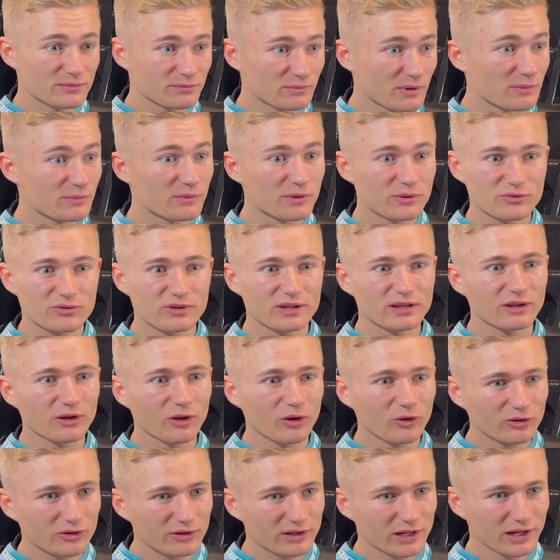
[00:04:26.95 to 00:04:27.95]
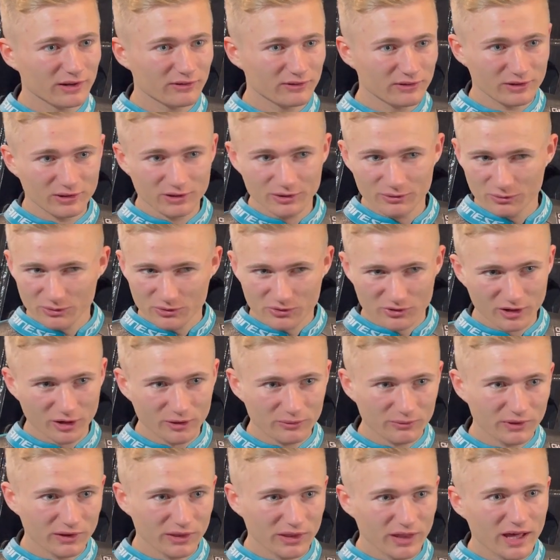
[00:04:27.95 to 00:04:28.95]
When we was in lockdown and there was no
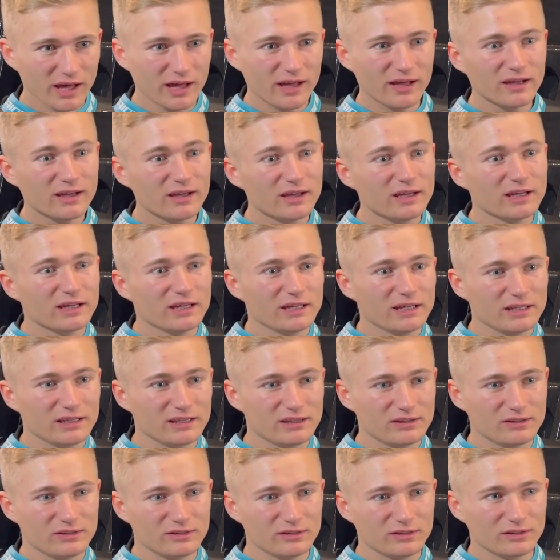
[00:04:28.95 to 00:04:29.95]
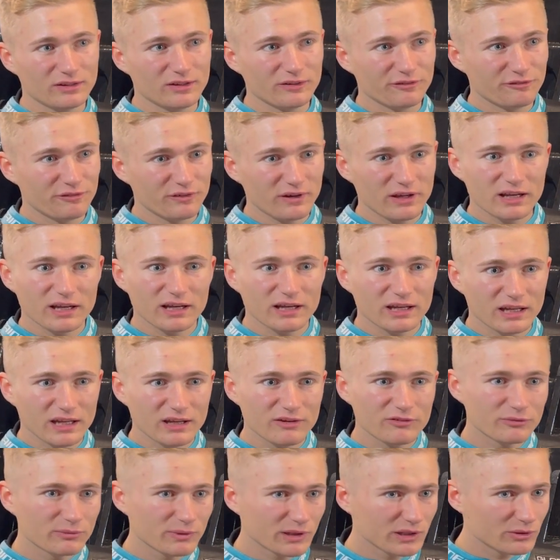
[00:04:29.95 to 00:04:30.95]
one there, the feeling,
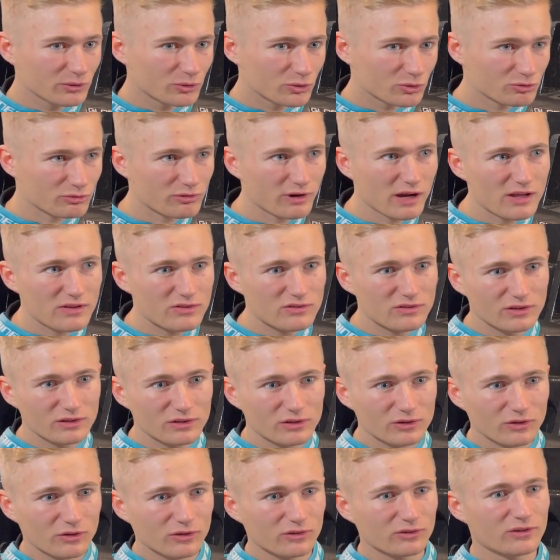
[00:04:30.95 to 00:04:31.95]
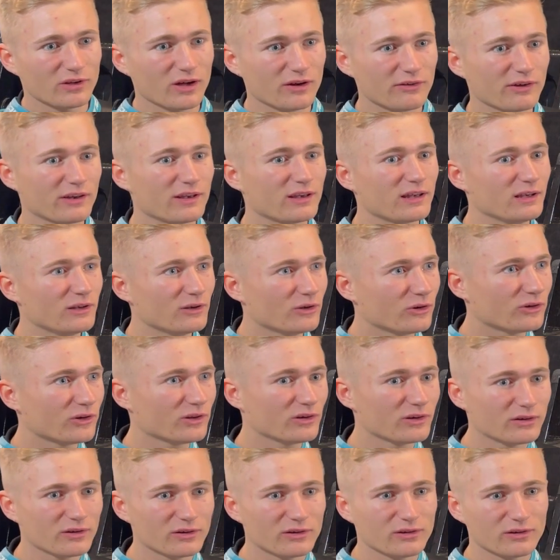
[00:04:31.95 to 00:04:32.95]
even when you was racing, you're not directly
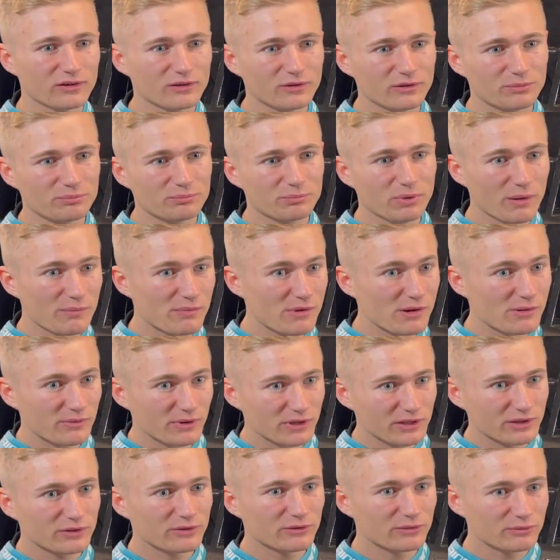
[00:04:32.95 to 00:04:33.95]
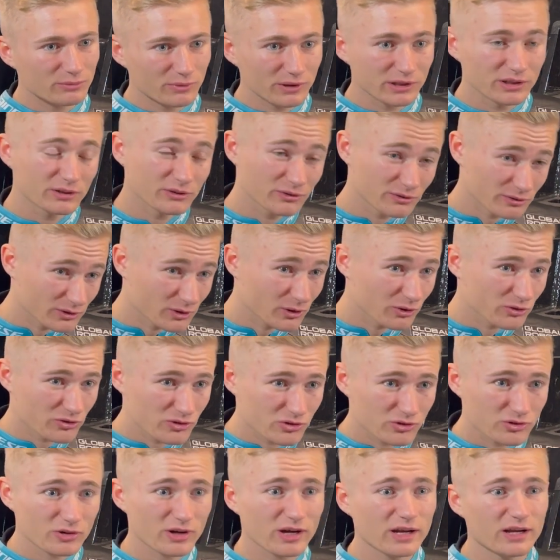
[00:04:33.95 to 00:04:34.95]
looking at the public when you're
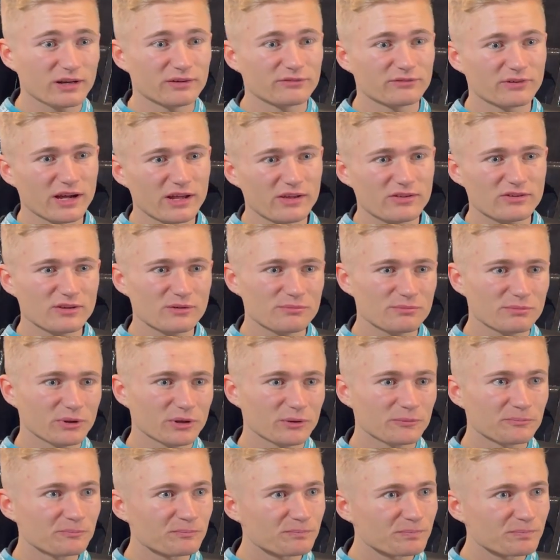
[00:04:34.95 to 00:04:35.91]
concentrating on racing, but